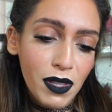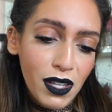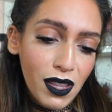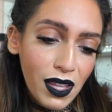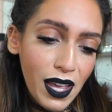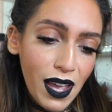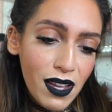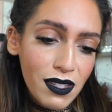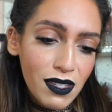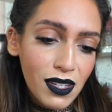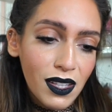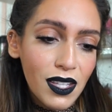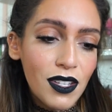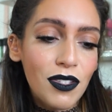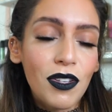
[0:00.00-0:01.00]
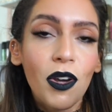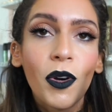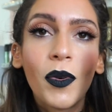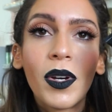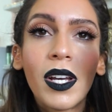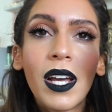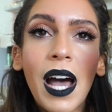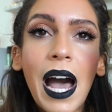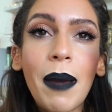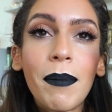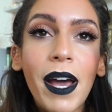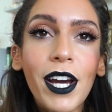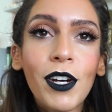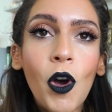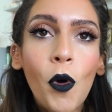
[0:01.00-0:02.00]
been looking like ass lately, so I'm
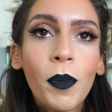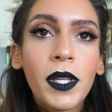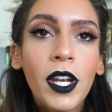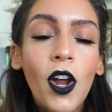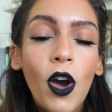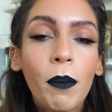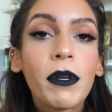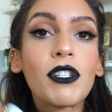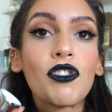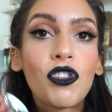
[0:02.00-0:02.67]
not gonna open it up